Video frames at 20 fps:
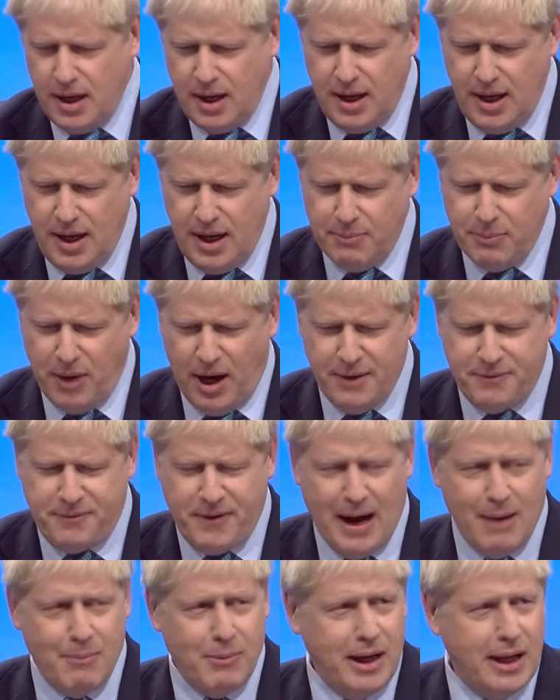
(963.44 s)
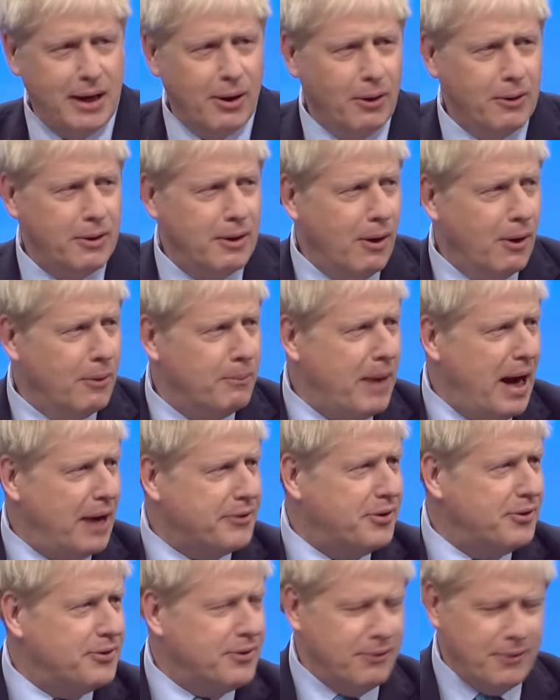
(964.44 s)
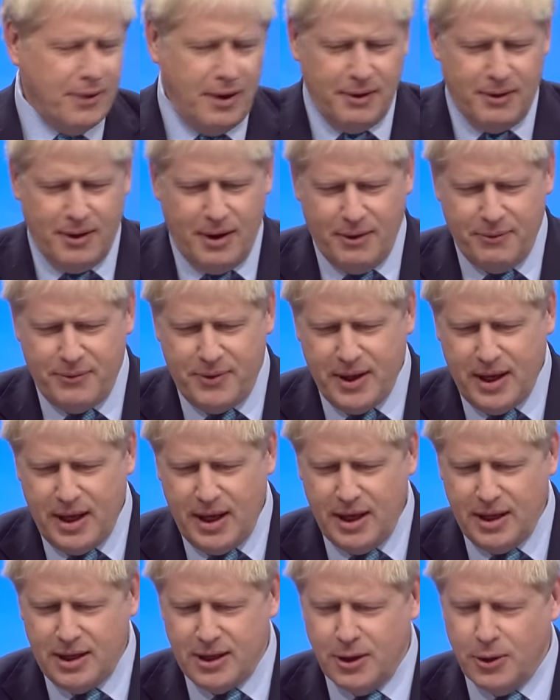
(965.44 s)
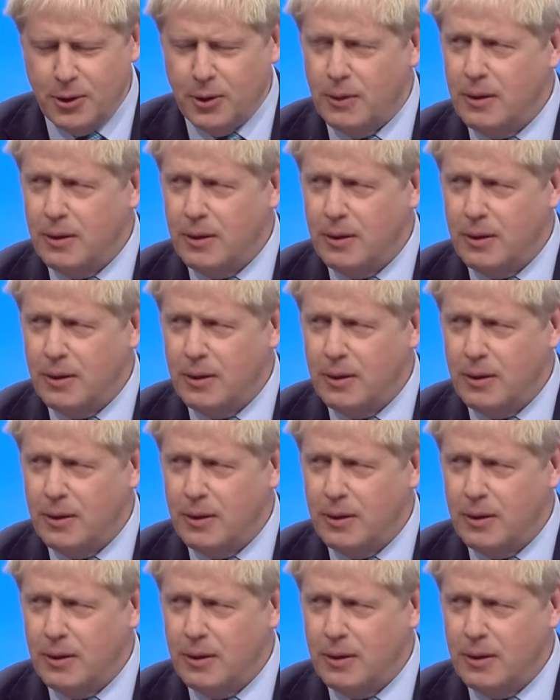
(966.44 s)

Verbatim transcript: in my family on, on matters of, uh, of the E U.